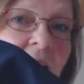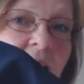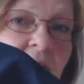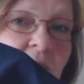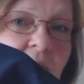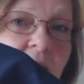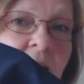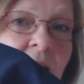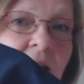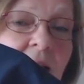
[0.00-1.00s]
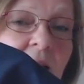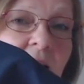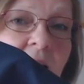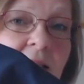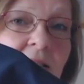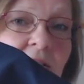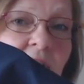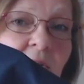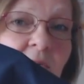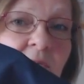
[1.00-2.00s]
navy. And
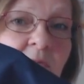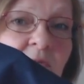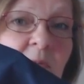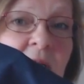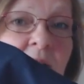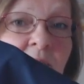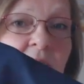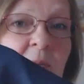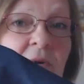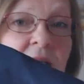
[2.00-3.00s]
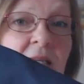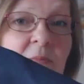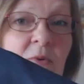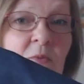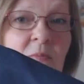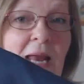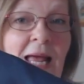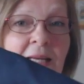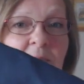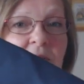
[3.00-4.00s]
so from Flamingo Fabrics I bought
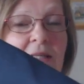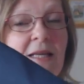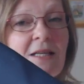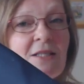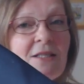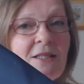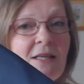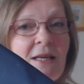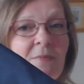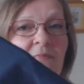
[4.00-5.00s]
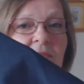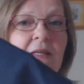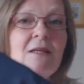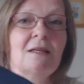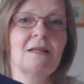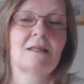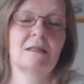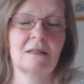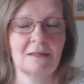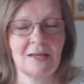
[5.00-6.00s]
black, but it's actually
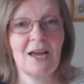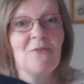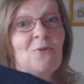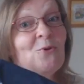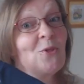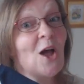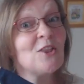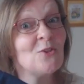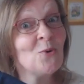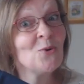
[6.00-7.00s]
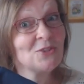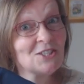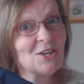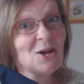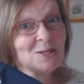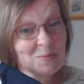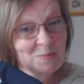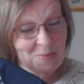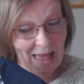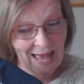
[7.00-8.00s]
I thought the sharks were
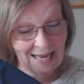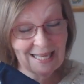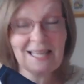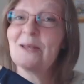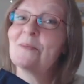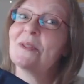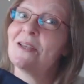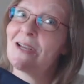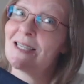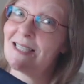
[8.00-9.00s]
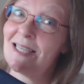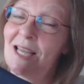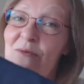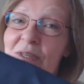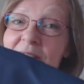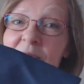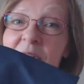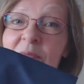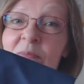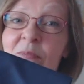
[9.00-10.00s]
black, but they were actually navy. So
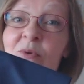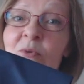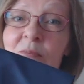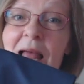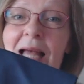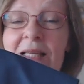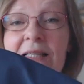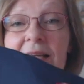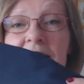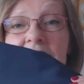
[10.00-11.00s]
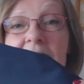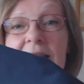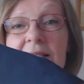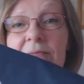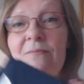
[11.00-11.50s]
I bought black, and then I had.